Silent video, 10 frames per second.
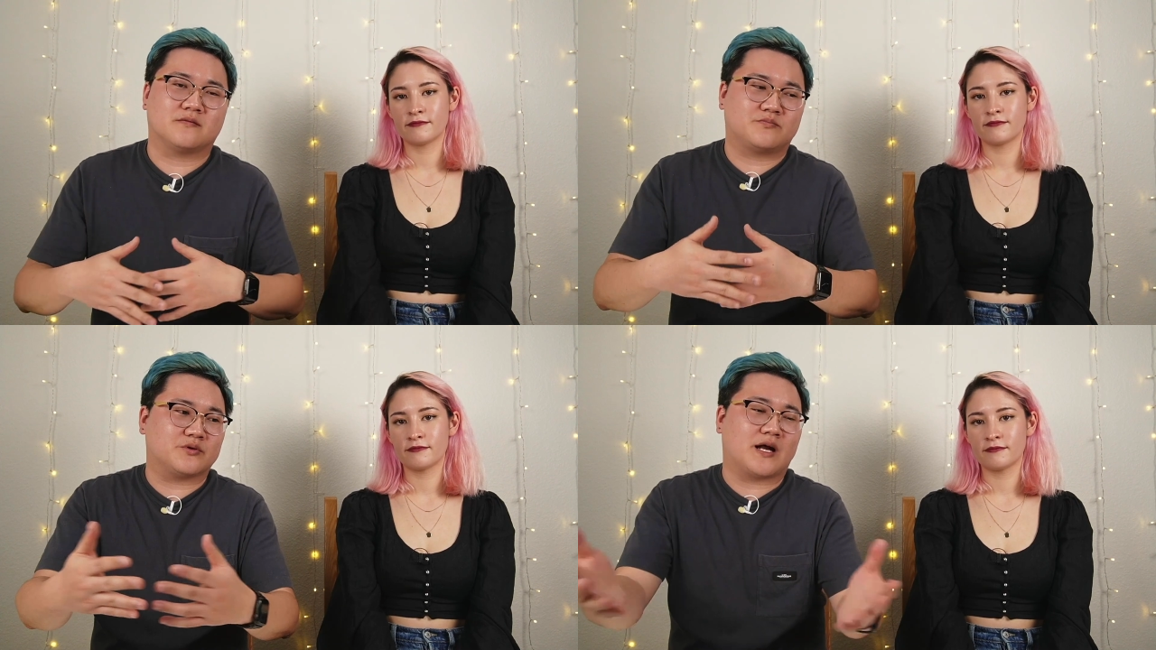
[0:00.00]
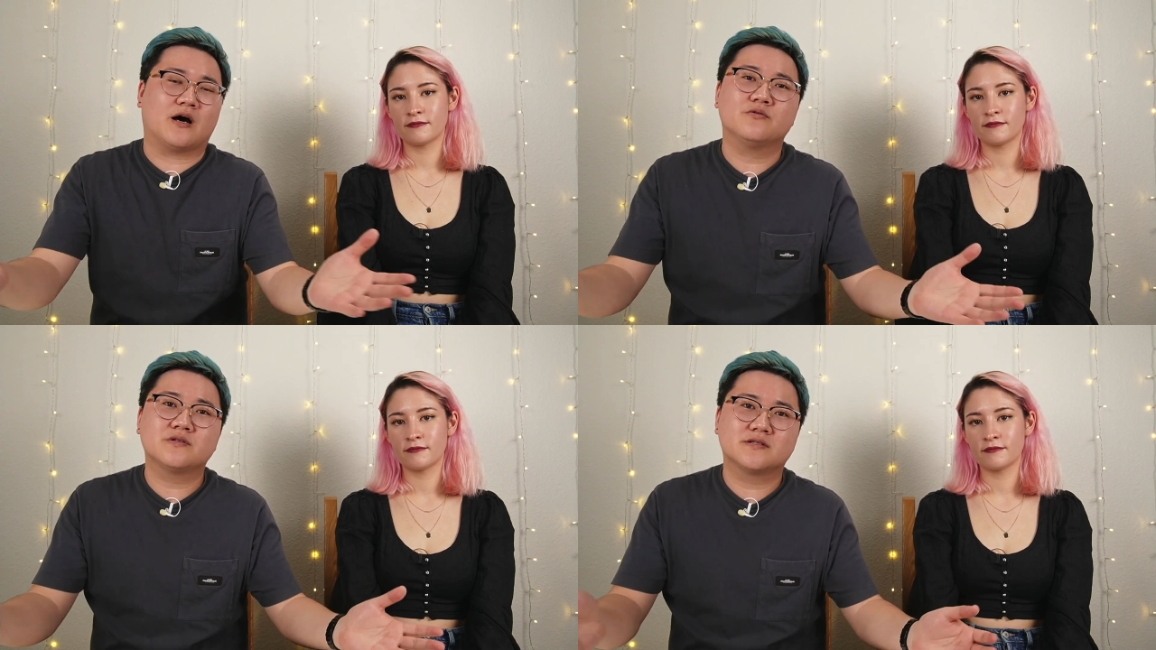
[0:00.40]
Speaker 1: put
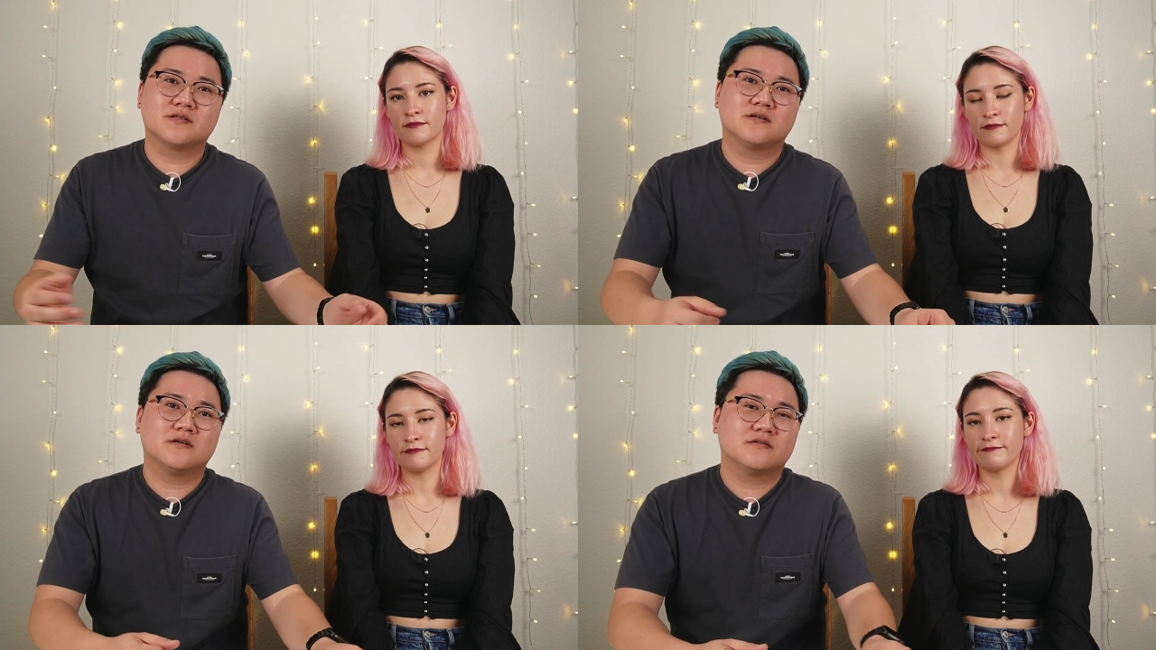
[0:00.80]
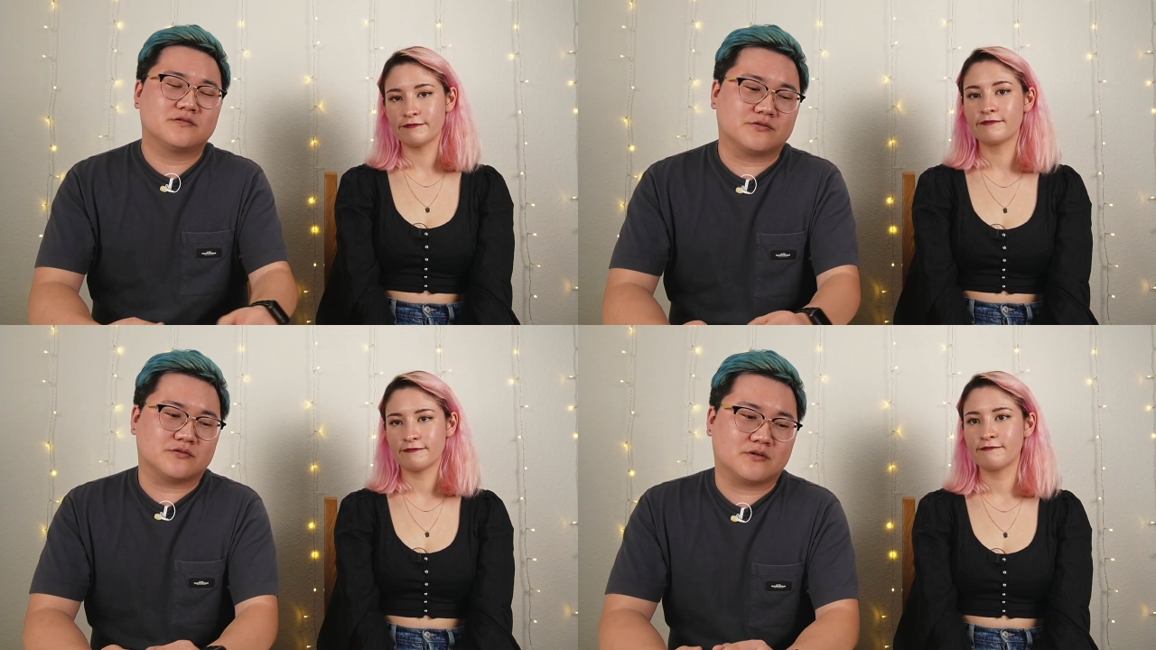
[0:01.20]
out
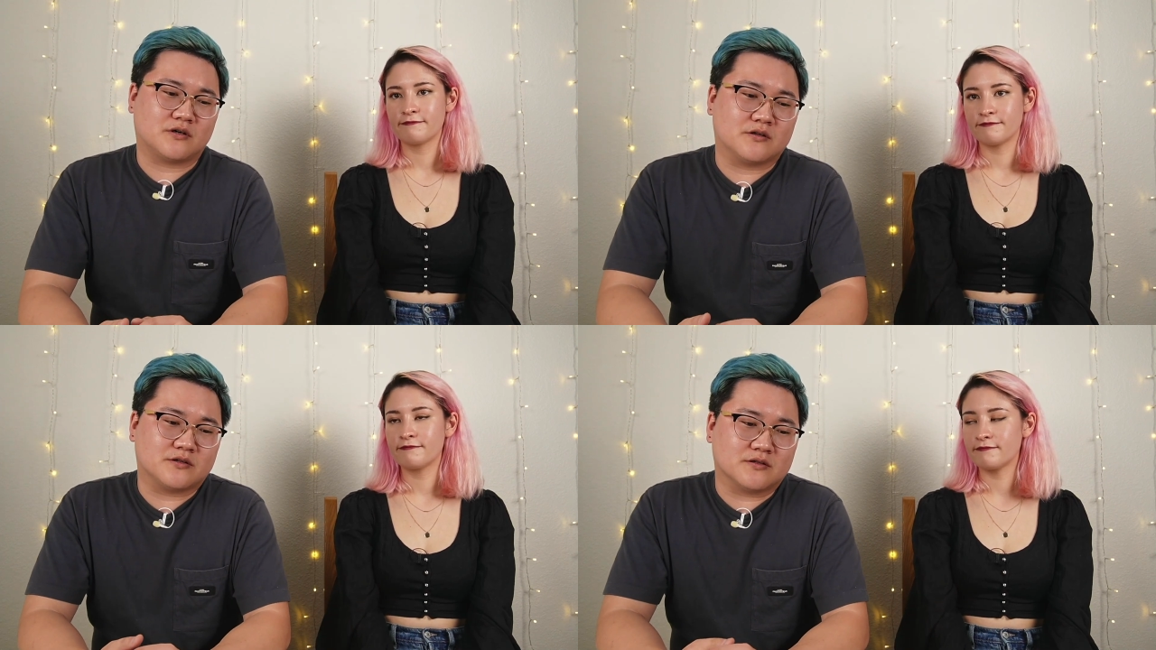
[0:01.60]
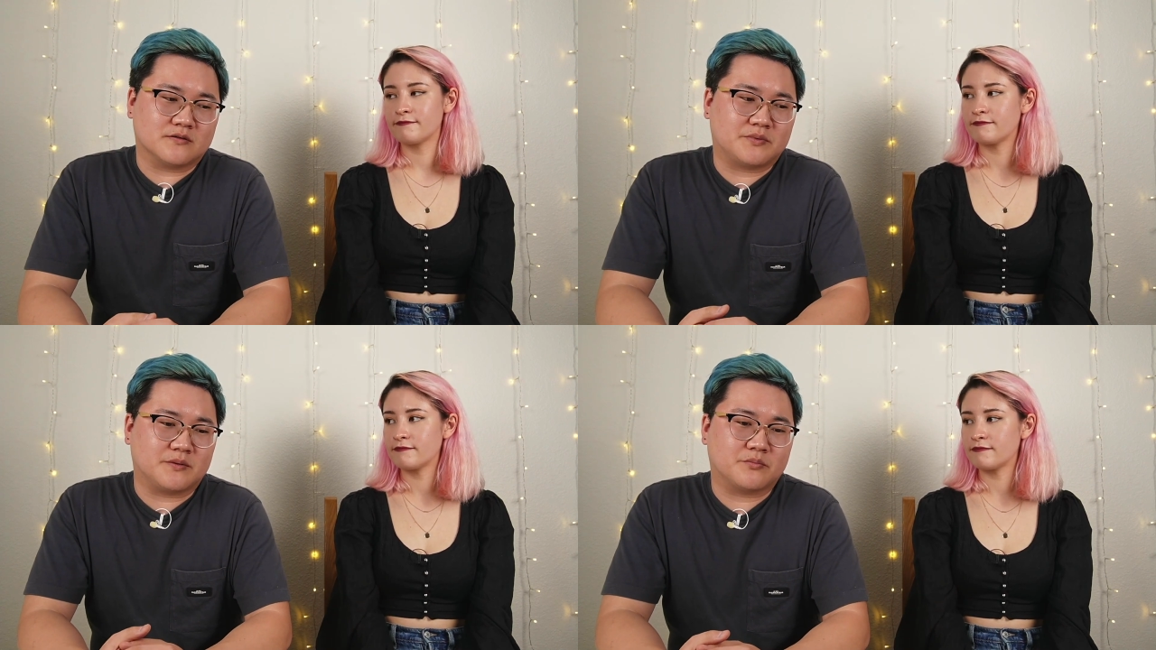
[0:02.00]
to all the
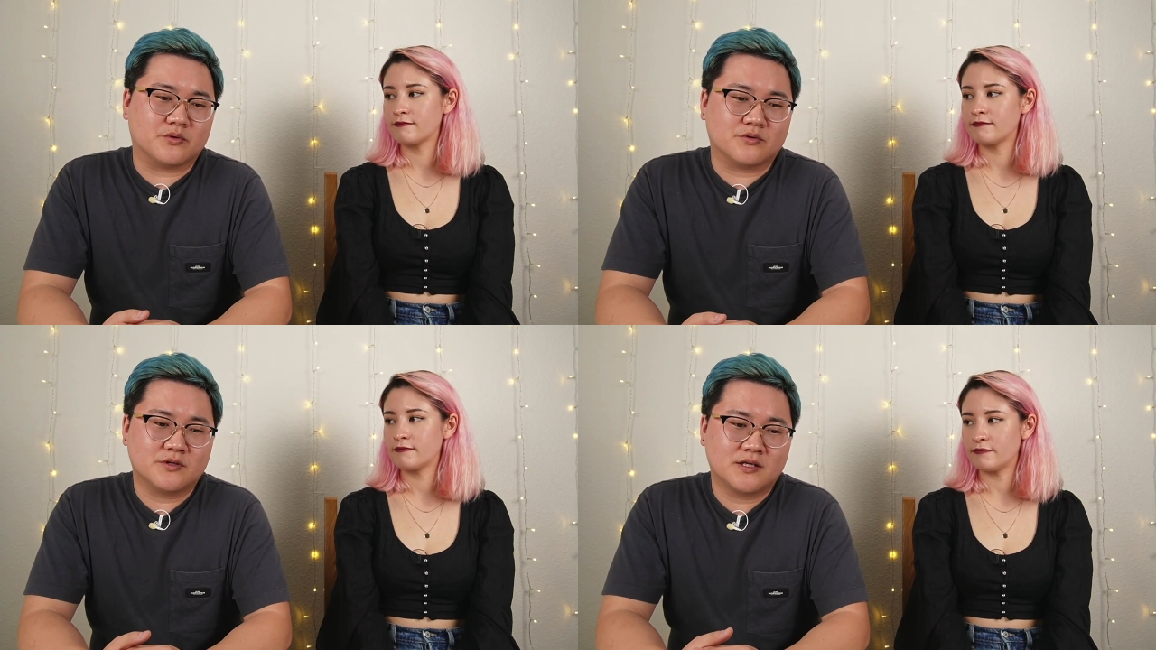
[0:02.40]
people.